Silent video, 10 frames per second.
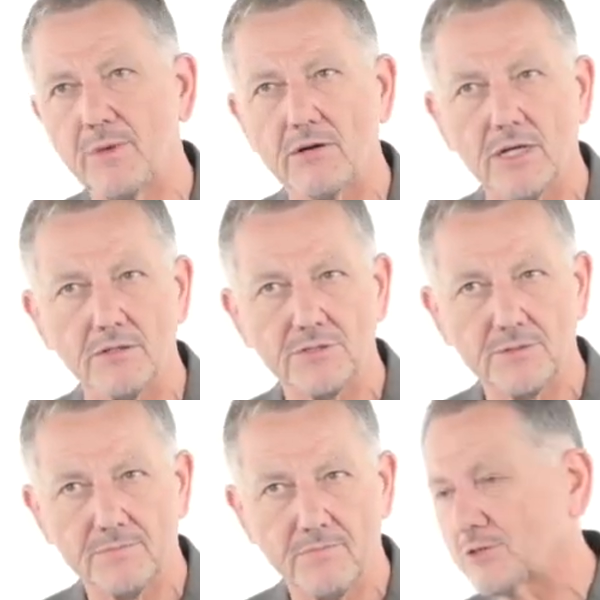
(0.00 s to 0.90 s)
baseball
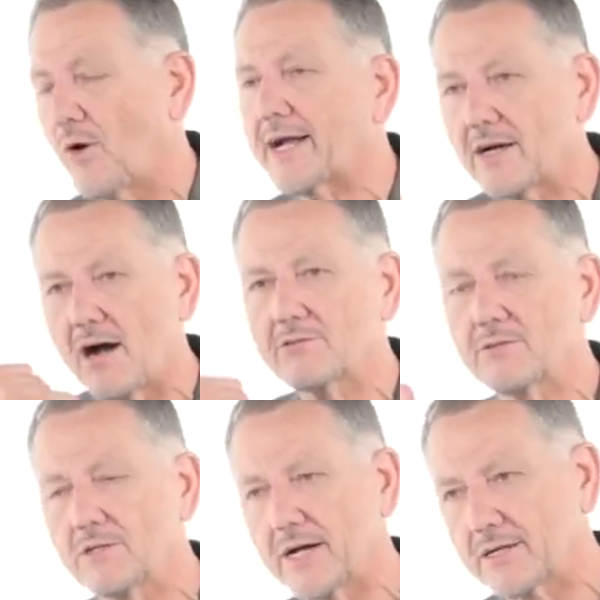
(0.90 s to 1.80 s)
coach. So I
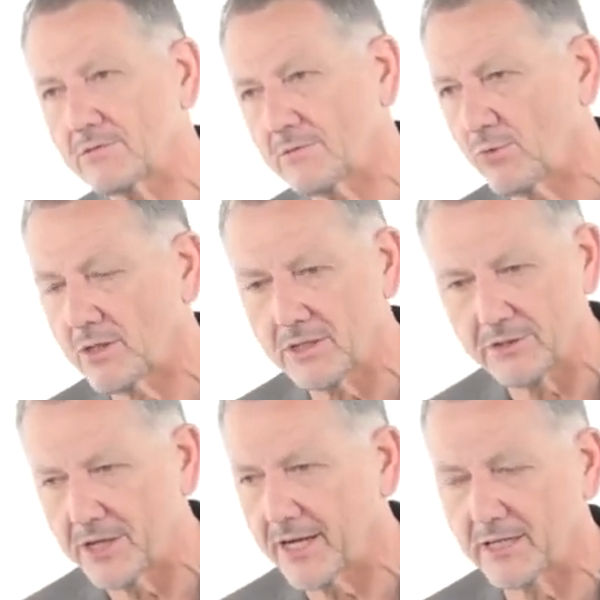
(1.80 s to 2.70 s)
called Lou, I go,
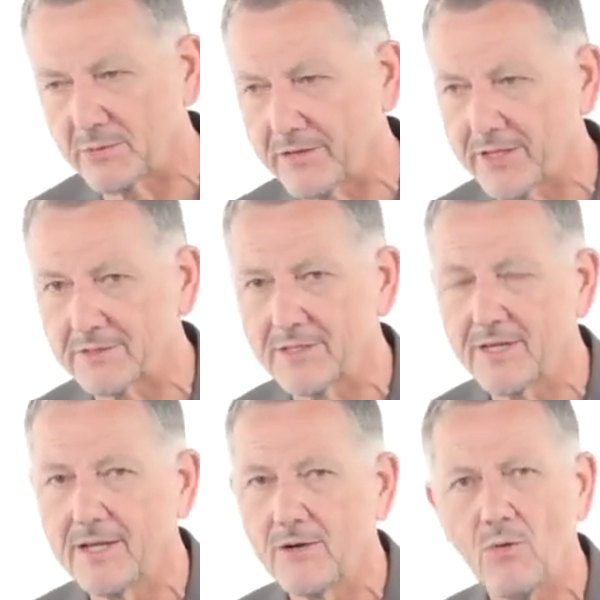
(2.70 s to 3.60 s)
Lou, you're not gonna believe this.
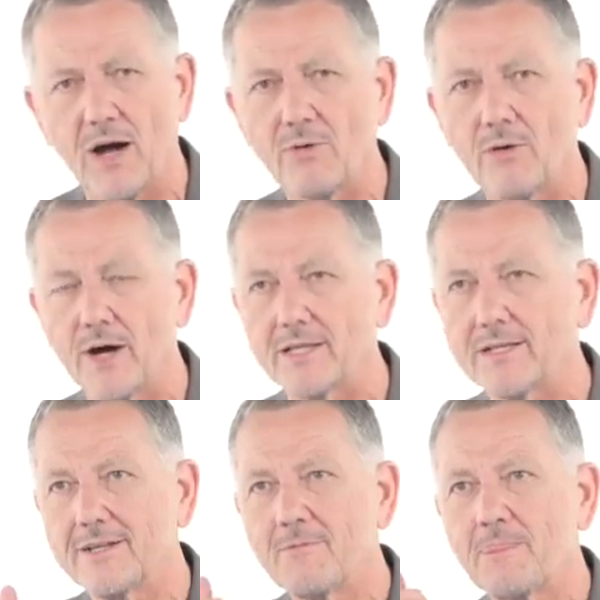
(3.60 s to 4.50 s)

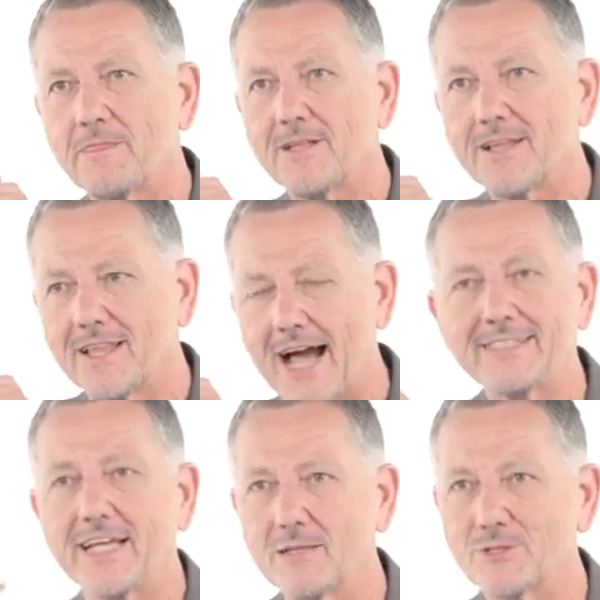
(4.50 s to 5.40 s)
What?
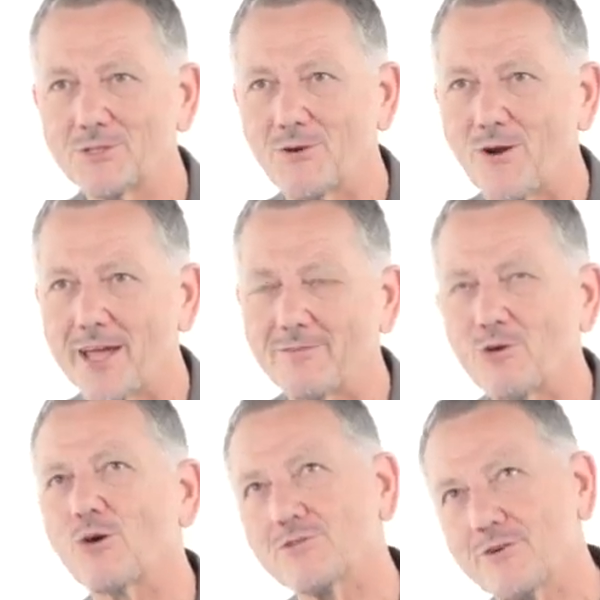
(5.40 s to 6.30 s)
I tell him the story.
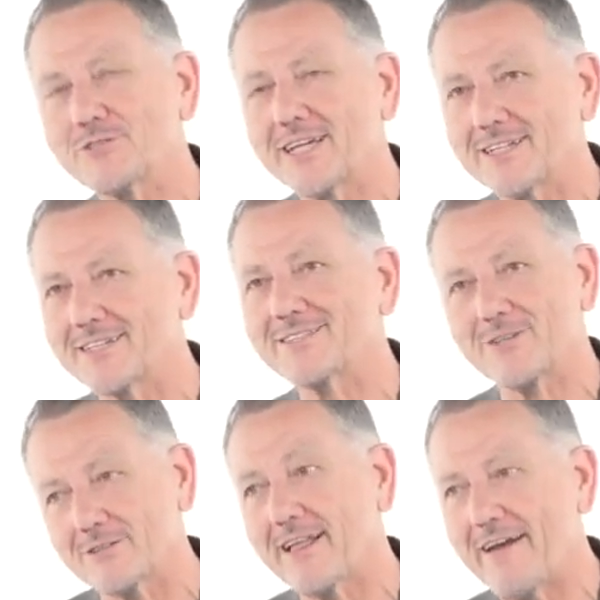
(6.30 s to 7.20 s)
Of course, first thing he does, he
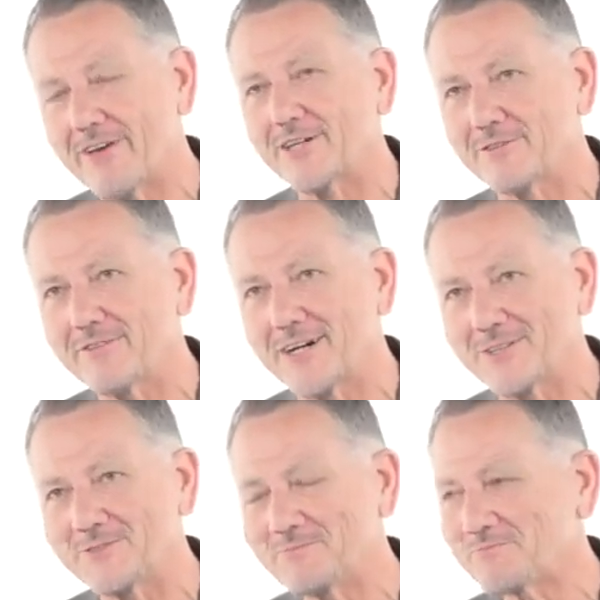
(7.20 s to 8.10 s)
starts laughing on the
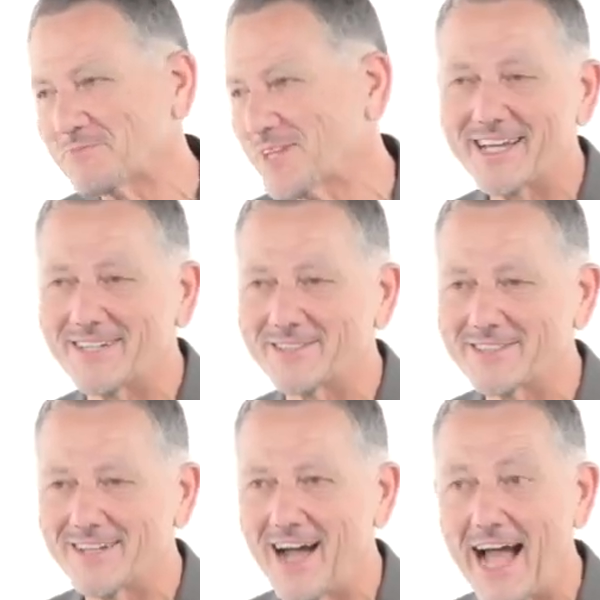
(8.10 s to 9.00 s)
phone. He
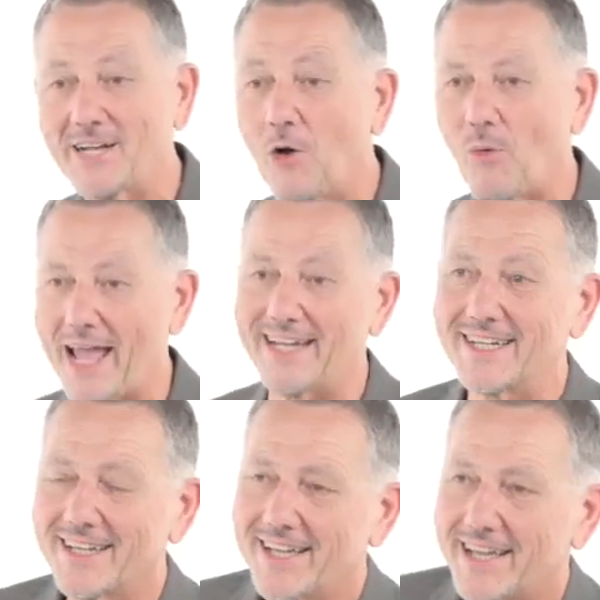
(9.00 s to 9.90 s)
goes, I know Wade.
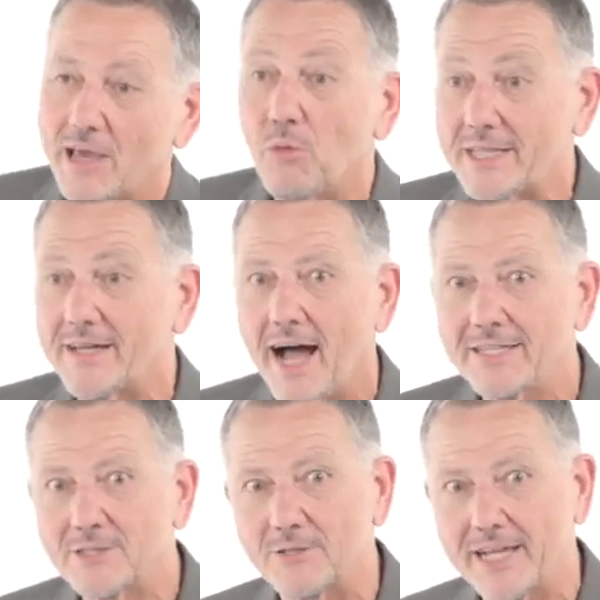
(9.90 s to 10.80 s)
He went to
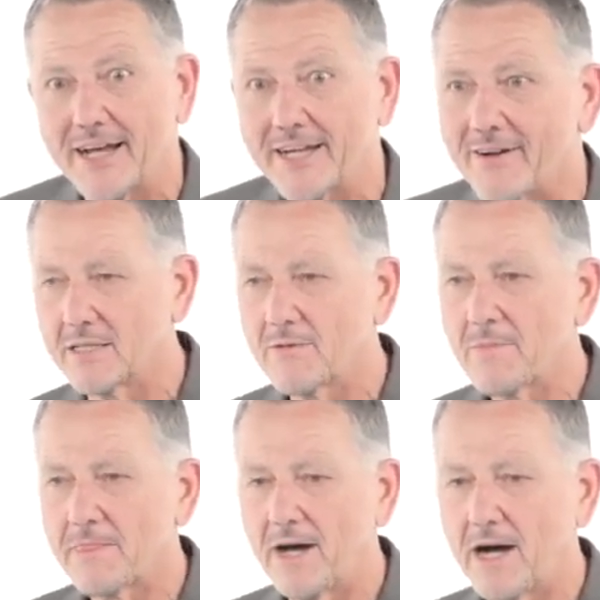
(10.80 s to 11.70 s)
high school down here.
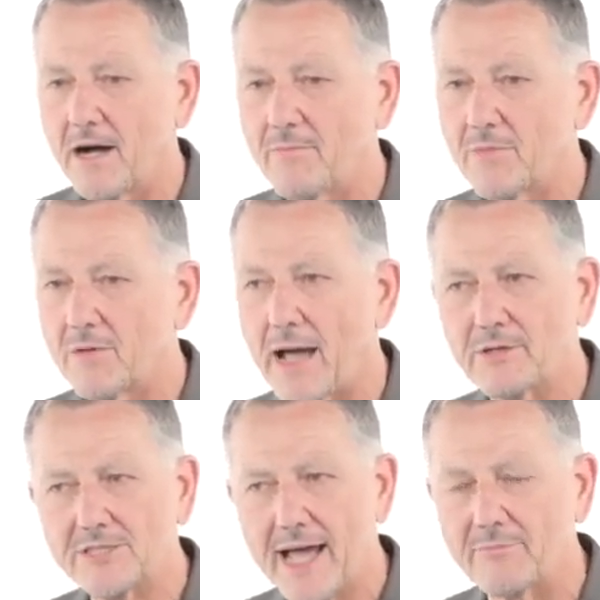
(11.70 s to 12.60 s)
How
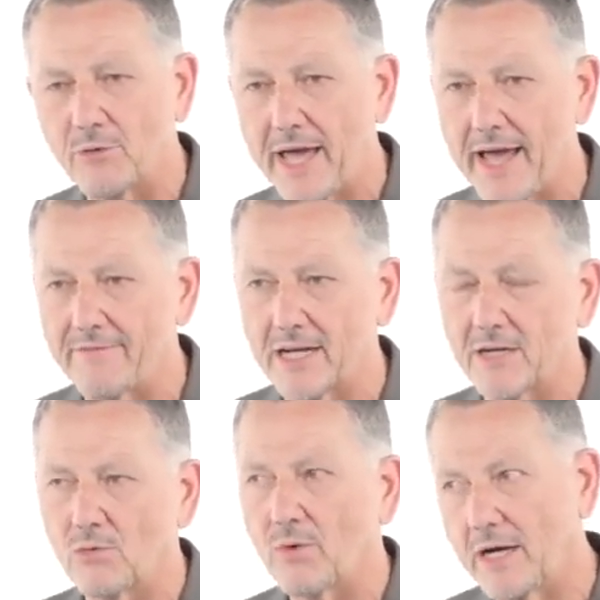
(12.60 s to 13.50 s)
much time do we have? I
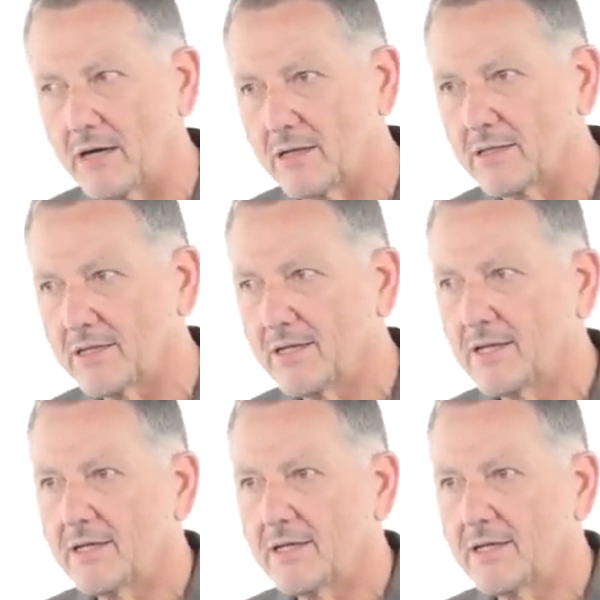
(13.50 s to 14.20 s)
go, well,